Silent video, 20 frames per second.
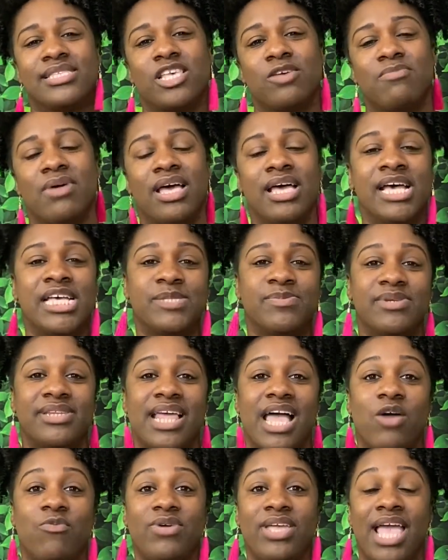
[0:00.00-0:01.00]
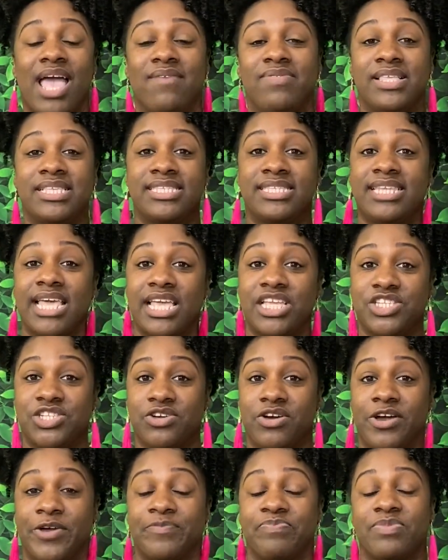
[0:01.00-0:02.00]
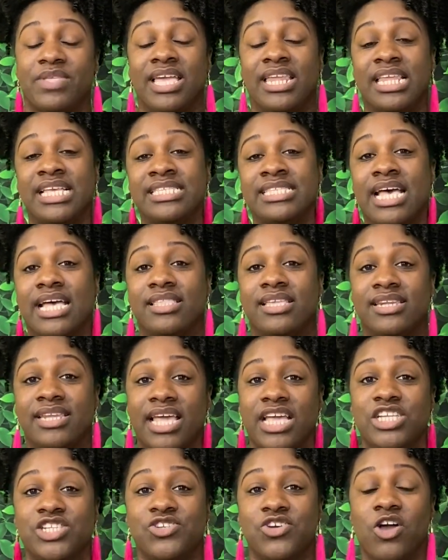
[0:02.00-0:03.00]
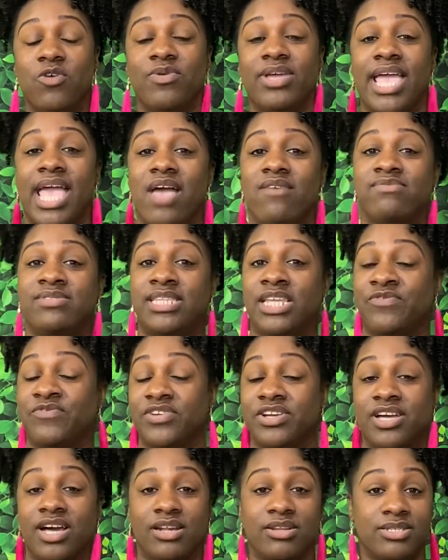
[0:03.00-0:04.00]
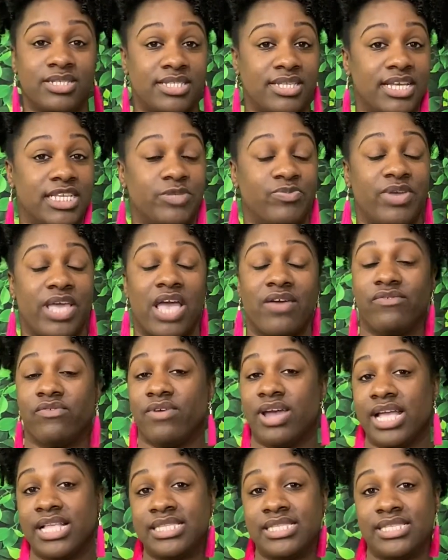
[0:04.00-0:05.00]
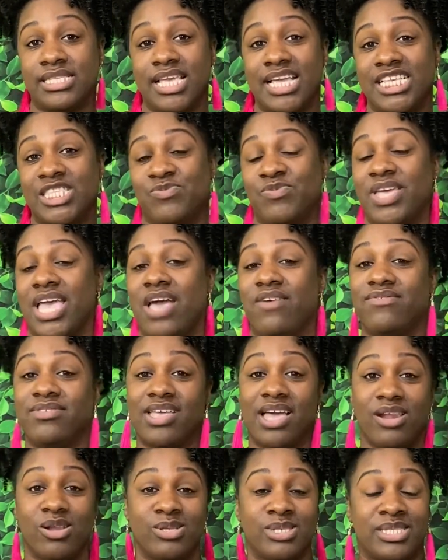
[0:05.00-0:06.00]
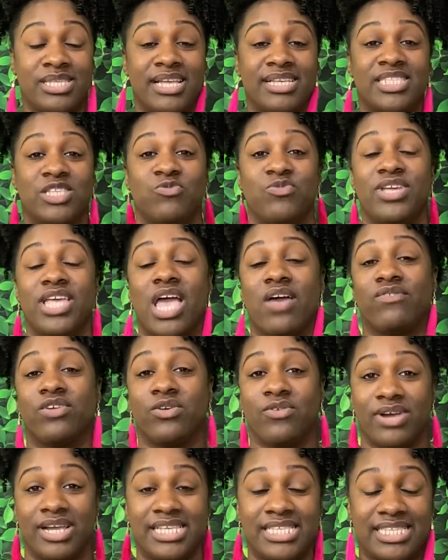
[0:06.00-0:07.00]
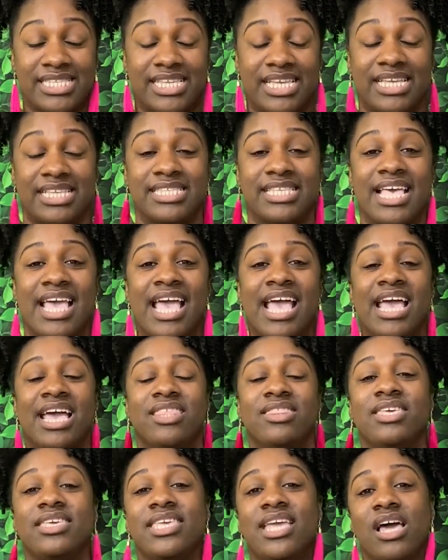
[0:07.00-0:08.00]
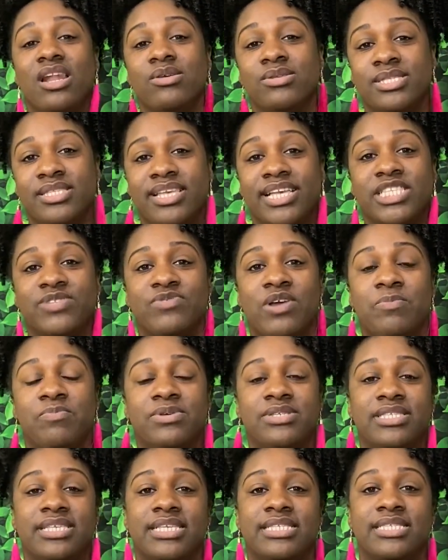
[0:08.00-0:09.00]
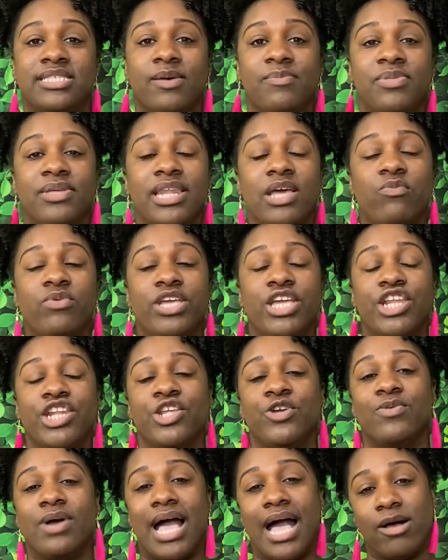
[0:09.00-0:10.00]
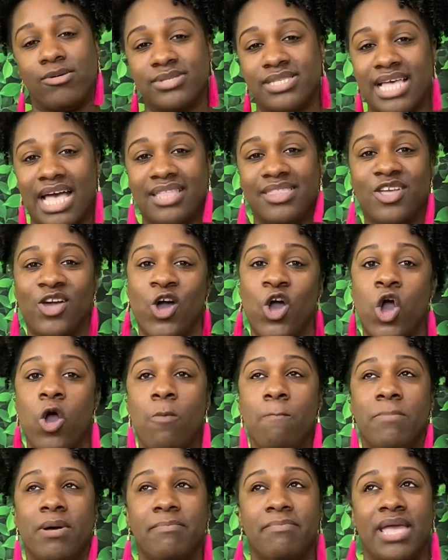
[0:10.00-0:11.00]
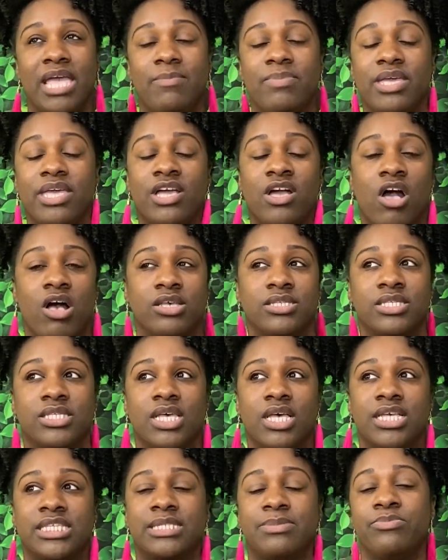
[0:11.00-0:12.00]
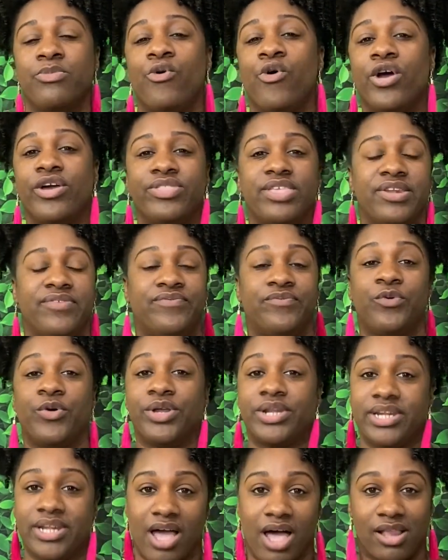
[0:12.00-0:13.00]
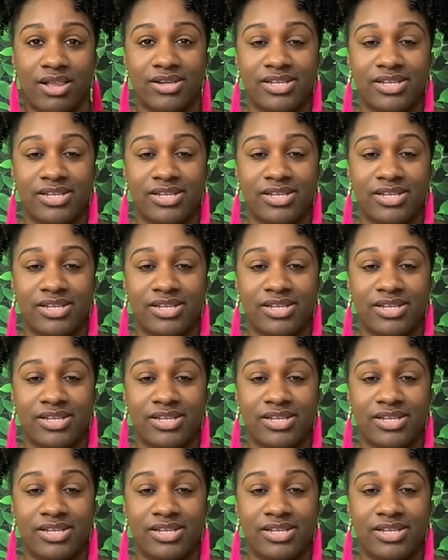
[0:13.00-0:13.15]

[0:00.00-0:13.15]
So my husband and I, we have this date jar, and inside the date jar we have different color sticks. We have red sticks, we have yellow sticks, and we have green sticks. The yellow sticks represent something that we can do outside the home, but maybe it costs us more than $40.